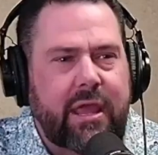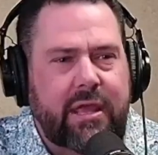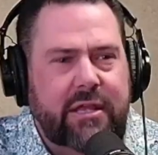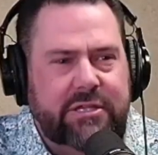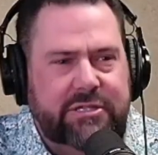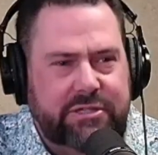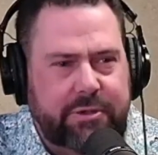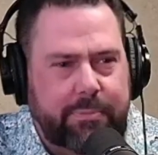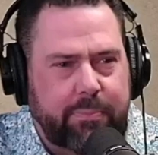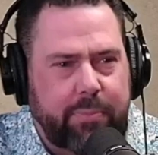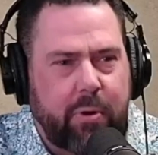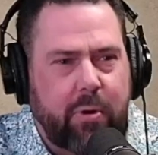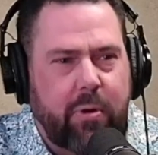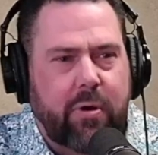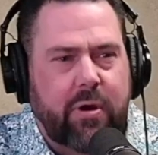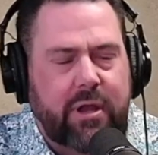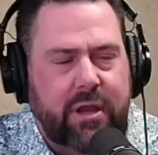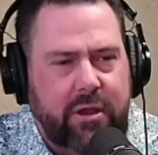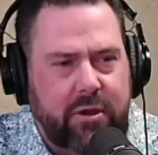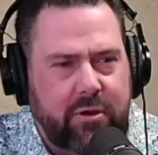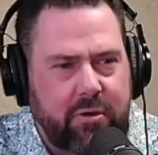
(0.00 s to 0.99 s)

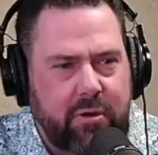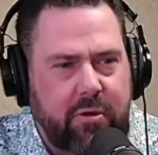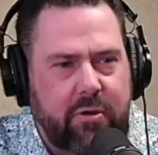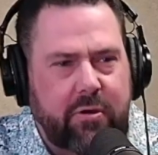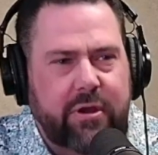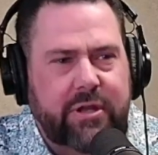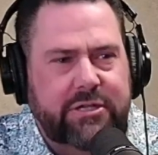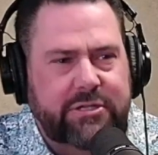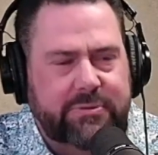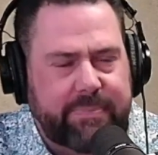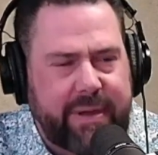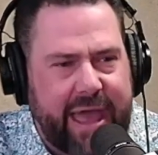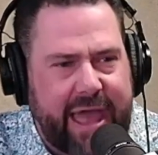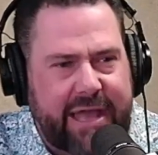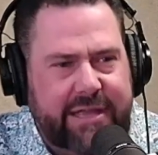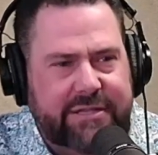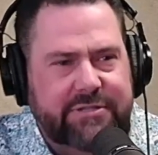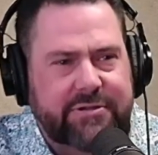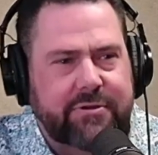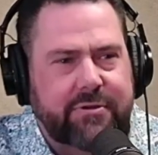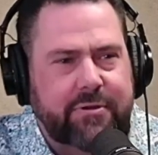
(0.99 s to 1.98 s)
support, encourage
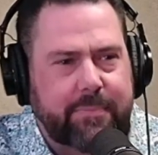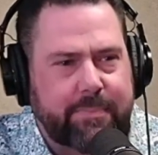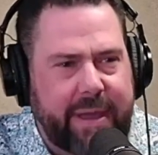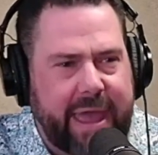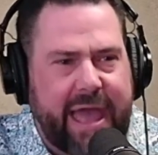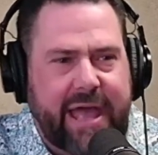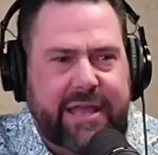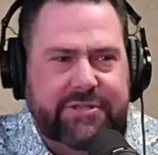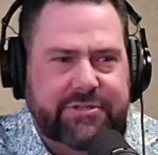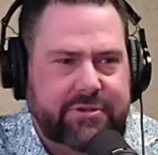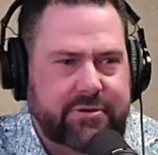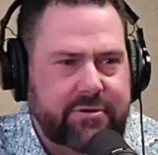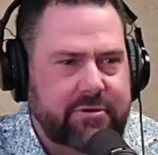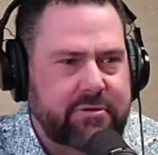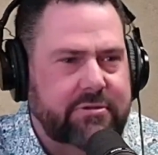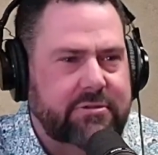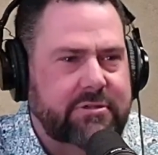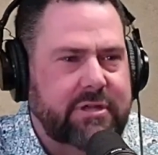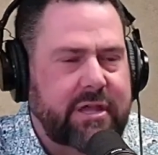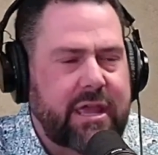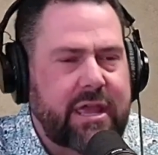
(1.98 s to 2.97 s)

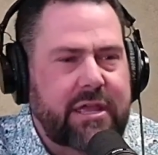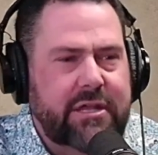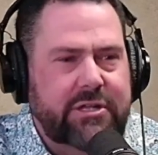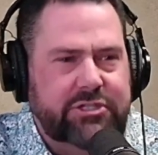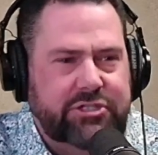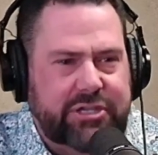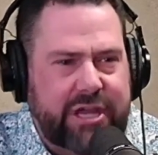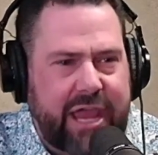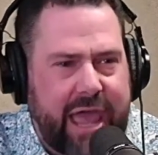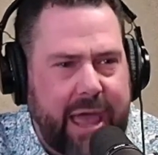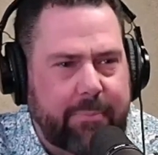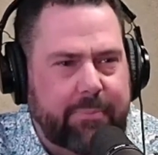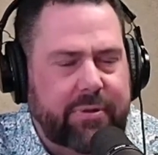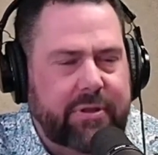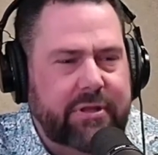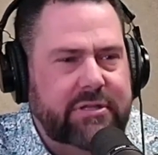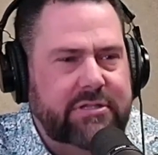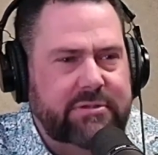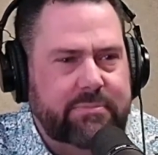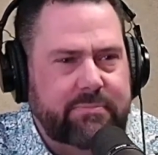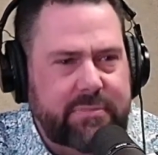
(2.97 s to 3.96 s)
pastors,
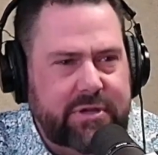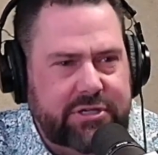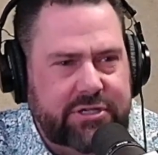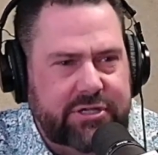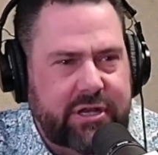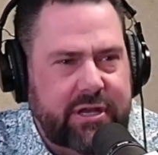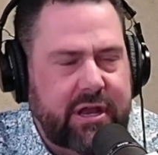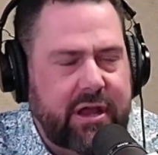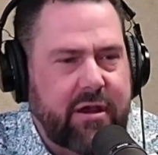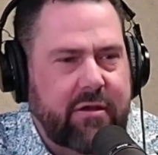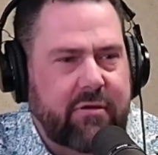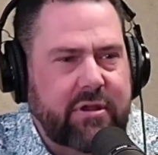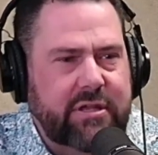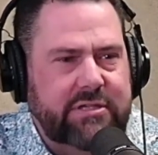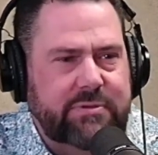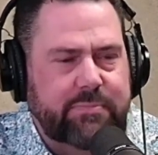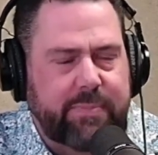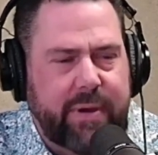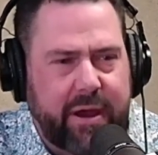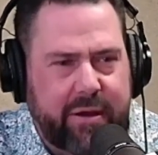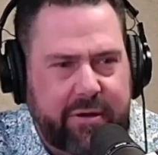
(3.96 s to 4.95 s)
chaplains, missionaries,
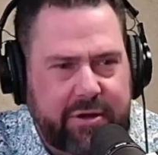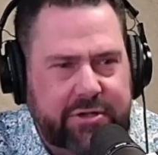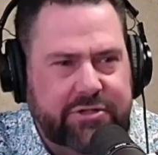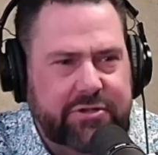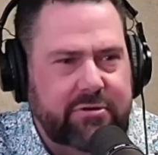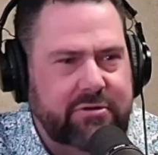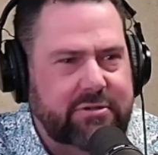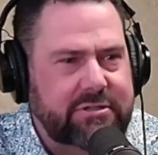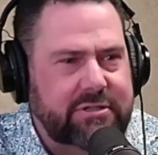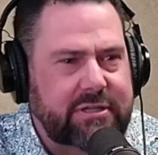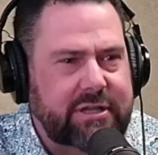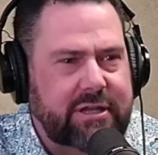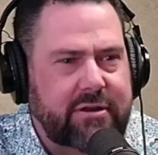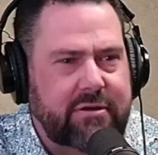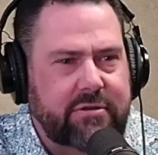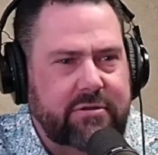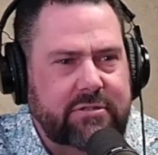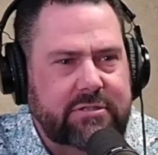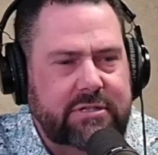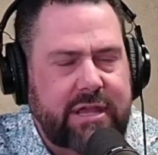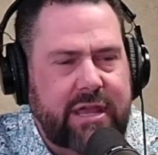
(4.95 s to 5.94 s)
parachurch
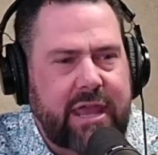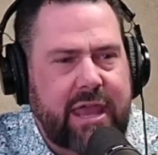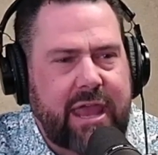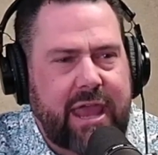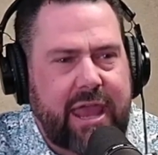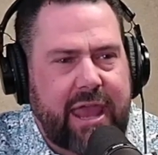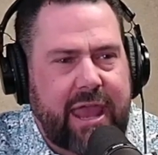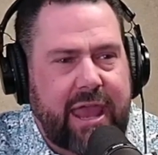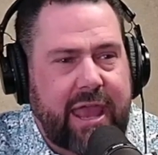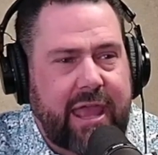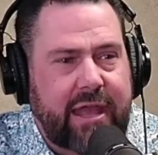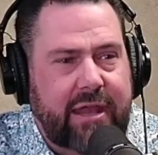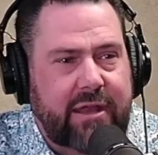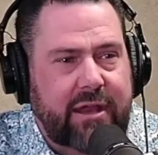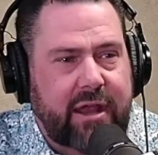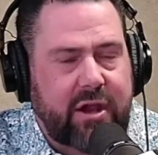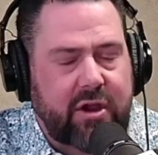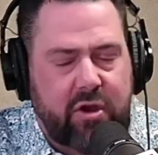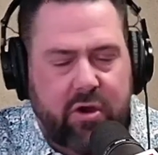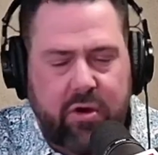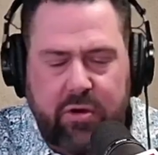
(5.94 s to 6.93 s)
leaders, and
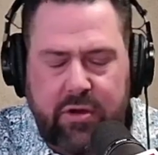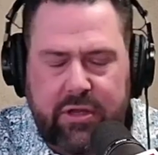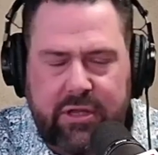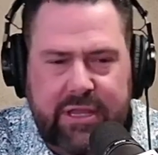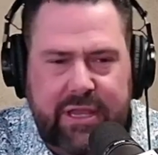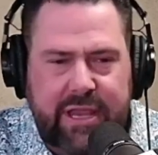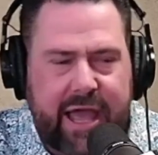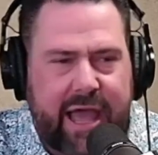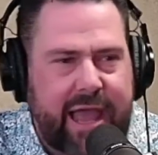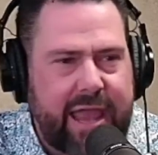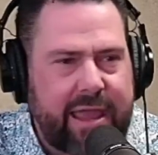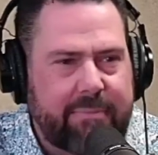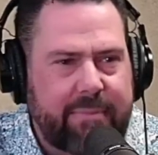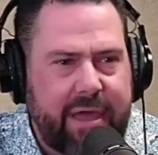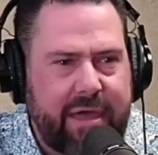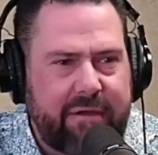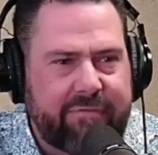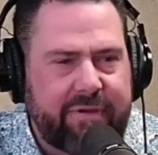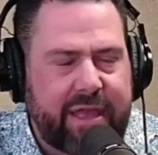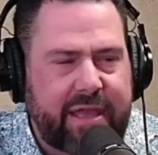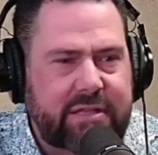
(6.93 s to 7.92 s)
currently
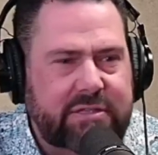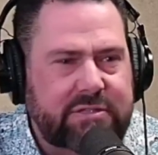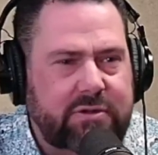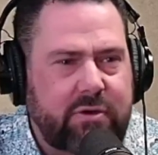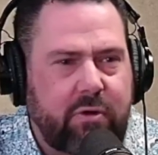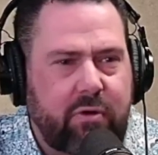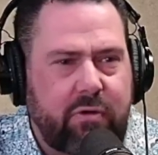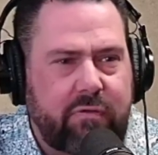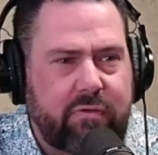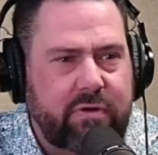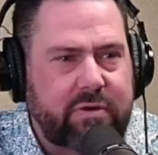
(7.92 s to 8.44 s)
IMF has over